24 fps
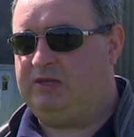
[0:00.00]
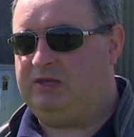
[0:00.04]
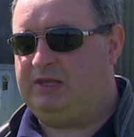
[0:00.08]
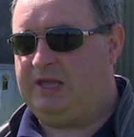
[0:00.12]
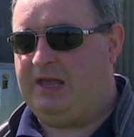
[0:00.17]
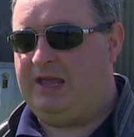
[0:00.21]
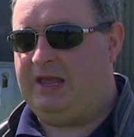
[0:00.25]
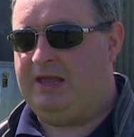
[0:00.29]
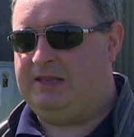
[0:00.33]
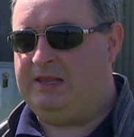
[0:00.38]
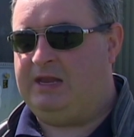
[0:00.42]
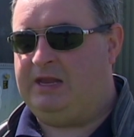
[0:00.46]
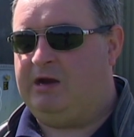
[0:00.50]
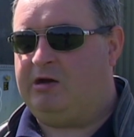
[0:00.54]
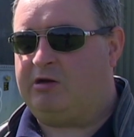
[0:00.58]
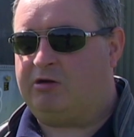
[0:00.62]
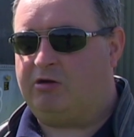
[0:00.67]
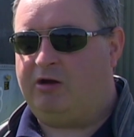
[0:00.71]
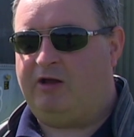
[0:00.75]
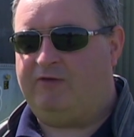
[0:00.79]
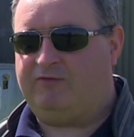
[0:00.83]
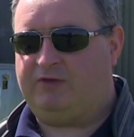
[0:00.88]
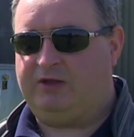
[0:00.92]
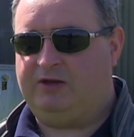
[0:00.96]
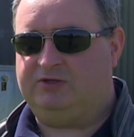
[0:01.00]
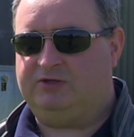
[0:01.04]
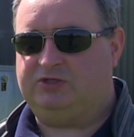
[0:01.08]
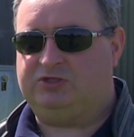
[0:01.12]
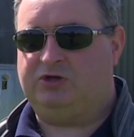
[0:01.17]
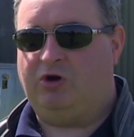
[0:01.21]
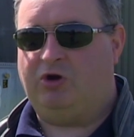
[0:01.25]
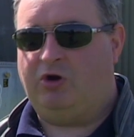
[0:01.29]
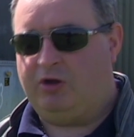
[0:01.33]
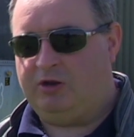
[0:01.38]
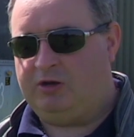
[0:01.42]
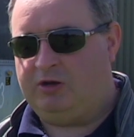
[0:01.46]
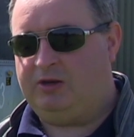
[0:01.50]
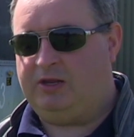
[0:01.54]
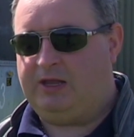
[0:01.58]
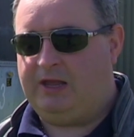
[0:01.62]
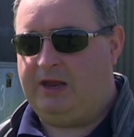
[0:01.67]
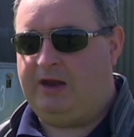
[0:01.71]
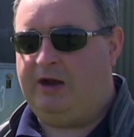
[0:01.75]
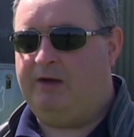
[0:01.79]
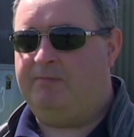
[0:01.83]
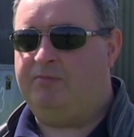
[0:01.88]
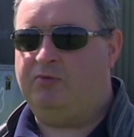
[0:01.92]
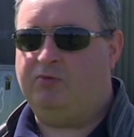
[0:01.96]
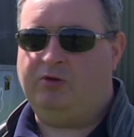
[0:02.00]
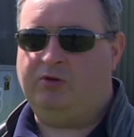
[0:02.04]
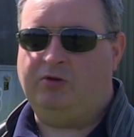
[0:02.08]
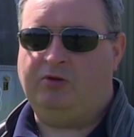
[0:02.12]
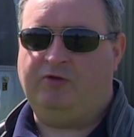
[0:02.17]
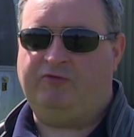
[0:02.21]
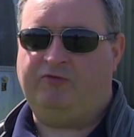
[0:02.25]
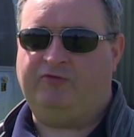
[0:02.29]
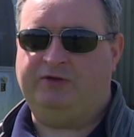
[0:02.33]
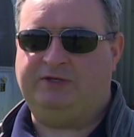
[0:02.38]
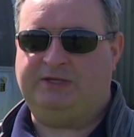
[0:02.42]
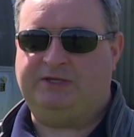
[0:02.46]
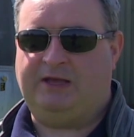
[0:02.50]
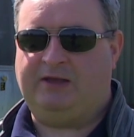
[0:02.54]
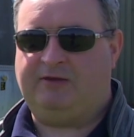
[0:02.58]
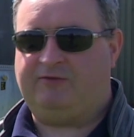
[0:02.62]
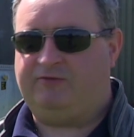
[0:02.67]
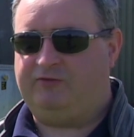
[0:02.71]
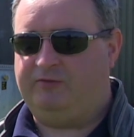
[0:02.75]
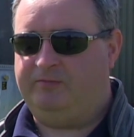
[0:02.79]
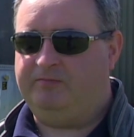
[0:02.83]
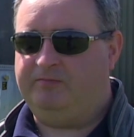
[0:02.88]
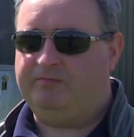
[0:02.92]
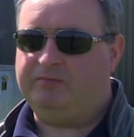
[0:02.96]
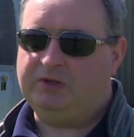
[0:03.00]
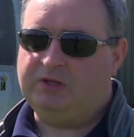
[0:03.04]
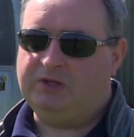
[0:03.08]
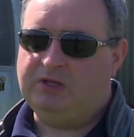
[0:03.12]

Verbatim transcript: get in the aircraft, get it started, and get airborne and off the deck from